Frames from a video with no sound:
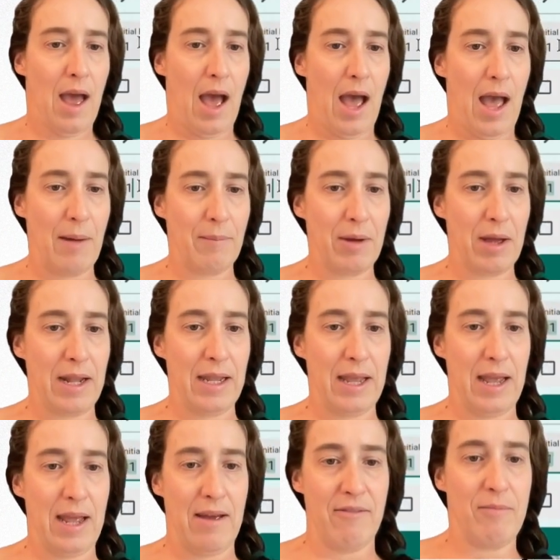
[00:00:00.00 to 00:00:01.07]
I'm going to
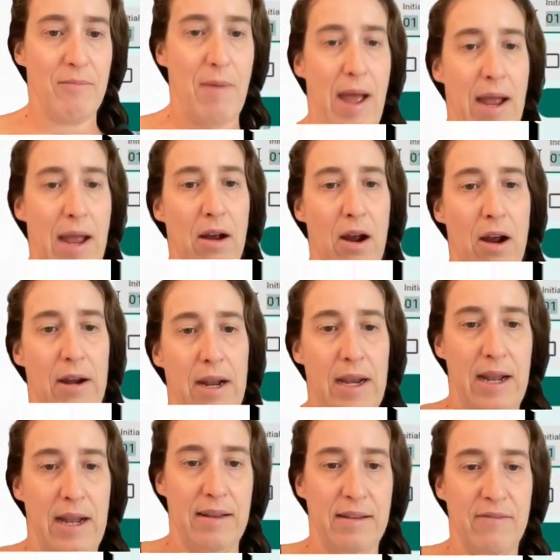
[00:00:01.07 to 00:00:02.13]
give my
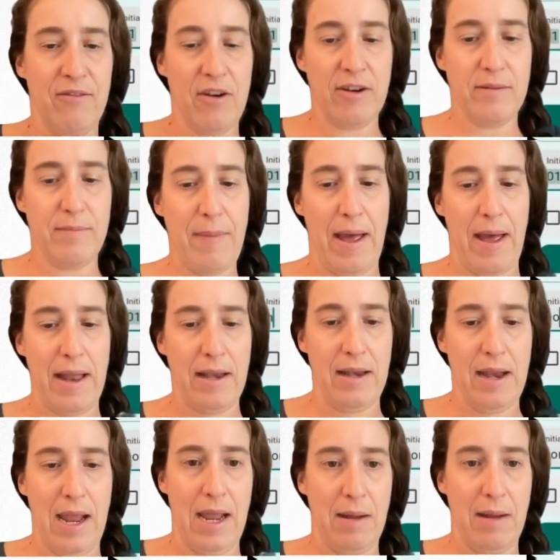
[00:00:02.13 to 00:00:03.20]
garden its first bed
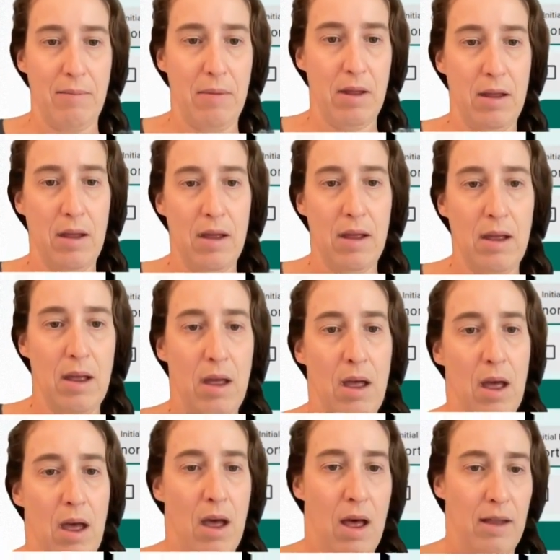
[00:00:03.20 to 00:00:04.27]
name.
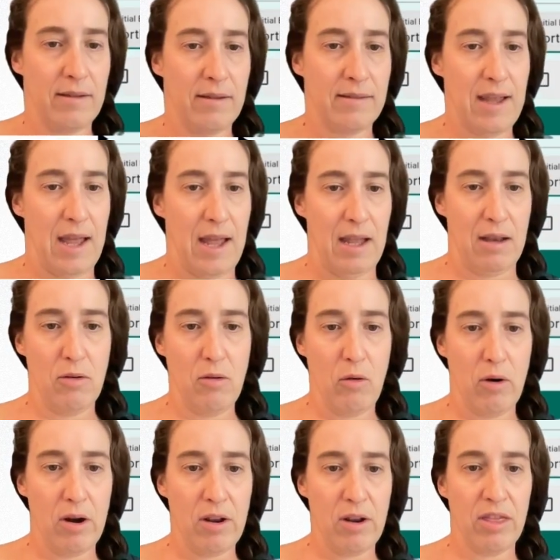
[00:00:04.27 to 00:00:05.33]
I'll say
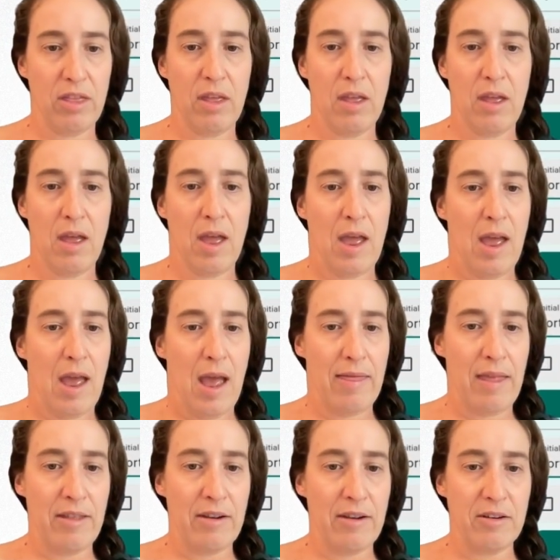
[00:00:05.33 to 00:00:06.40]
North.
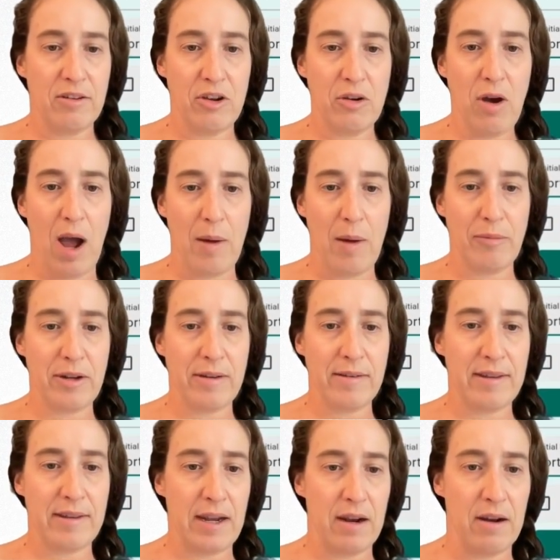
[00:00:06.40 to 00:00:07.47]
And then there's two
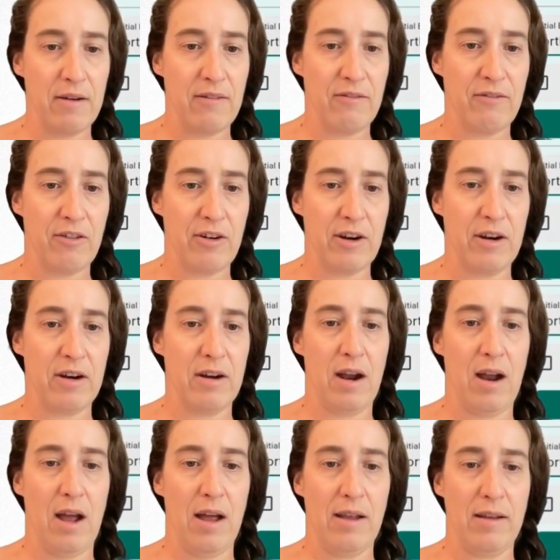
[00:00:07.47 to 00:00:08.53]
options here for
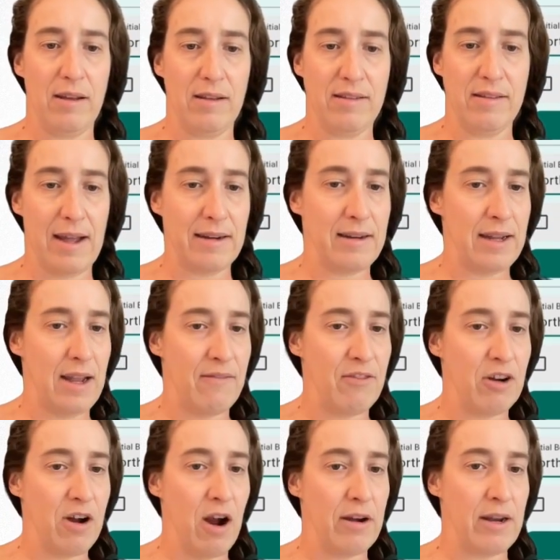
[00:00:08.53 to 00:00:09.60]
selecting if
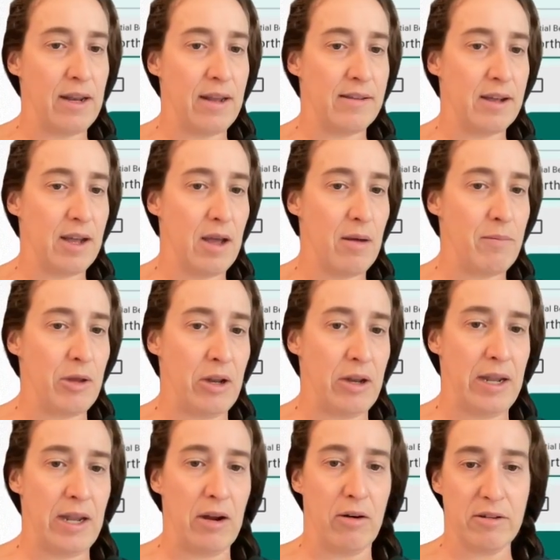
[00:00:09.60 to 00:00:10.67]
your garden is a
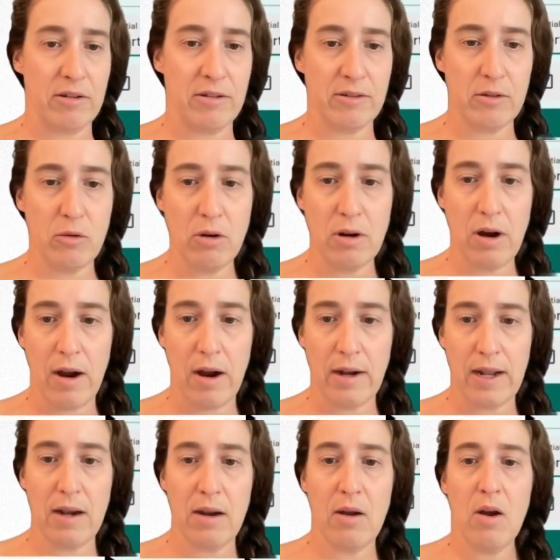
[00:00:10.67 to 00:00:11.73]
community or school
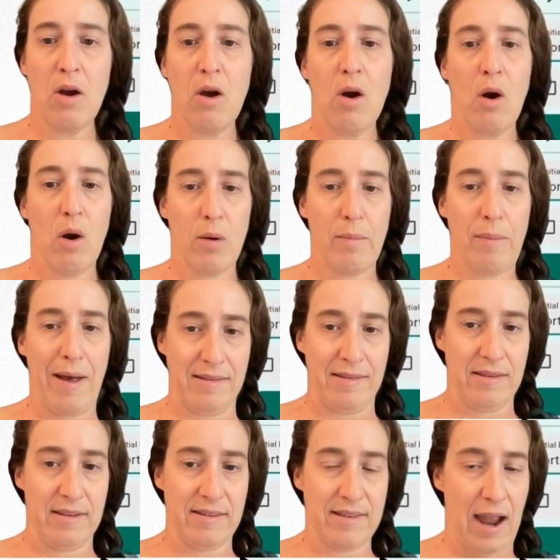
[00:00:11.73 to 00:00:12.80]
garden or
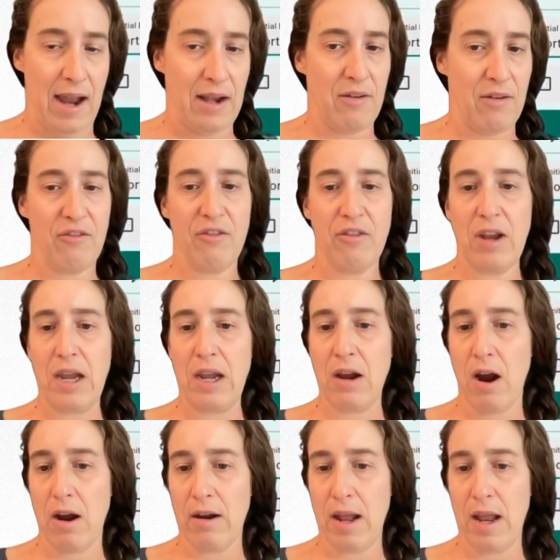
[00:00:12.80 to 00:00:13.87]
pesticide-free
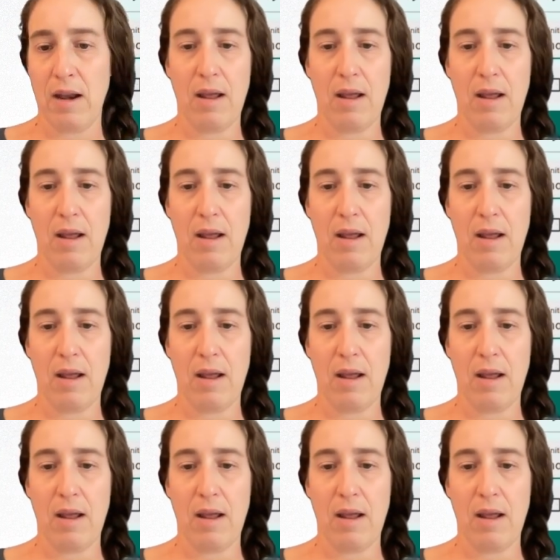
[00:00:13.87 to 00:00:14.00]
garden.